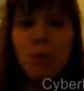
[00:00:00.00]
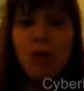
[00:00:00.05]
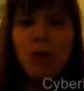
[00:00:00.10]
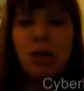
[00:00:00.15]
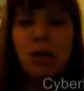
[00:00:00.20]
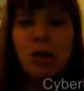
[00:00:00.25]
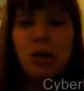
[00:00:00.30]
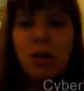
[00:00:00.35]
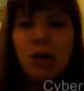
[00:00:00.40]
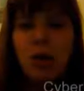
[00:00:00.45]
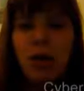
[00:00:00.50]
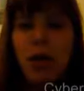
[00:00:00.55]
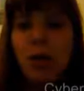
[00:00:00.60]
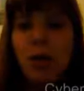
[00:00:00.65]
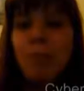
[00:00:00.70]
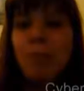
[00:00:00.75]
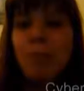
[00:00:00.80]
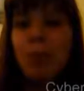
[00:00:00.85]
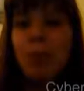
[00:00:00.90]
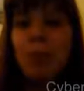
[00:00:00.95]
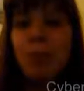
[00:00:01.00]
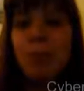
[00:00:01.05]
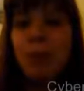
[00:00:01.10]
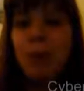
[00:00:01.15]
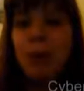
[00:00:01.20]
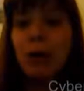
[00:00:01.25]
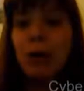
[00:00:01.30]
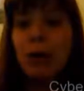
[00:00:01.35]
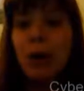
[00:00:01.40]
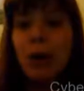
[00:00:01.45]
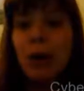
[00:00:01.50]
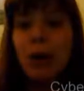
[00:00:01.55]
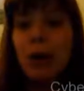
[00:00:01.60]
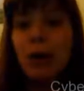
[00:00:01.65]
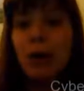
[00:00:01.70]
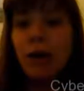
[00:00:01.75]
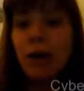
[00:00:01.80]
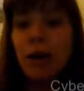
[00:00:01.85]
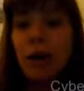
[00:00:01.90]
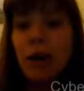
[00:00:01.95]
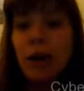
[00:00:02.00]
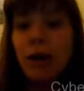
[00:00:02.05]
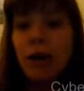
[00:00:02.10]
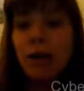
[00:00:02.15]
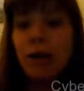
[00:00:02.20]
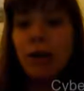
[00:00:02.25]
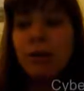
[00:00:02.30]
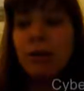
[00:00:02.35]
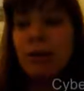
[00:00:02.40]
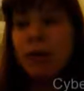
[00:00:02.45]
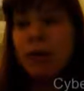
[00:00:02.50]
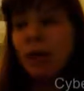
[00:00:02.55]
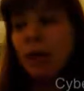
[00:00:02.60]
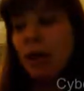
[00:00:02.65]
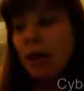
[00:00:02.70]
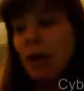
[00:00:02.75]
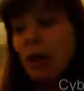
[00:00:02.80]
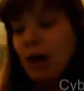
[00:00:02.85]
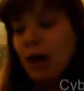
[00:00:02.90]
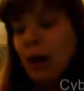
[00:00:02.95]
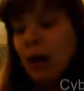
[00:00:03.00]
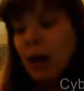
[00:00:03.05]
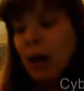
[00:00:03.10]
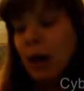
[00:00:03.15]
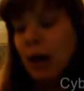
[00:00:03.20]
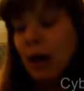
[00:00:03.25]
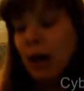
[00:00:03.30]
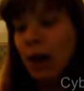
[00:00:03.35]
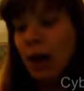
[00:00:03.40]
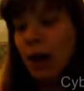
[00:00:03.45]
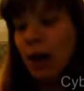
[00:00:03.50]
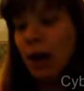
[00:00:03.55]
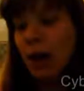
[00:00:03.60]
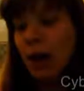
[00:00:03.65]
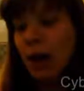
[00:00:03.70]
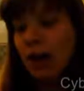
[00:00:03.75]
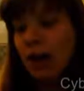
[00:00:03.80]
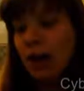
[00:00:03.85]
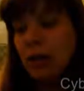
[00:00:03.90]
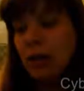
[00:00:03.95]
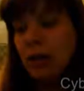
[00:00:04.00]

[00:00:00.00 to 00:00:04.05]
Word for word: this cub brother bear has, and